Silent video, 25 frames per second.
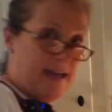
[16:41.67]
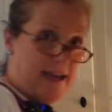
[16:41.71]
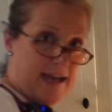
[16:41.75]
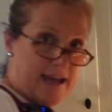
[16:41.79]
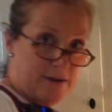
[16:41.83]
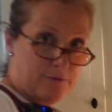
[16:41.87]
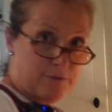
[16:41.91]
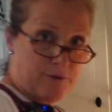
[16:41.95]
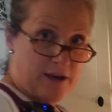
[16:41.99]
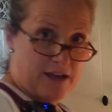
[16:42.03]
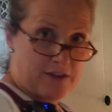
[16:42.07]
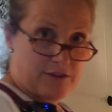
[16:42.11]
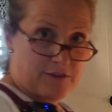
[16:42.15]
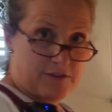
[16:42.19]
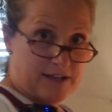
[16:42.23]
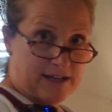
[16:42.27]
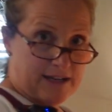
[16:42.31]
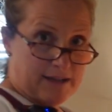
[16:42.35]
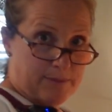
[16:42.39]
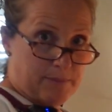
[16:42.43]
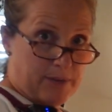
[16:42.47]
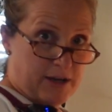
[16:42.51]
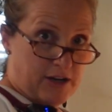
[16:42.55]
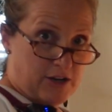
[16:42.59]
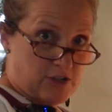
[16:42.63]
And rather than
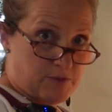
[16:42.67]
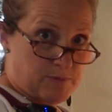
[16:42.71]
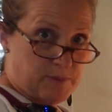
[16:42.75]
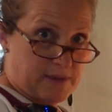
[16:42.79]
embarrass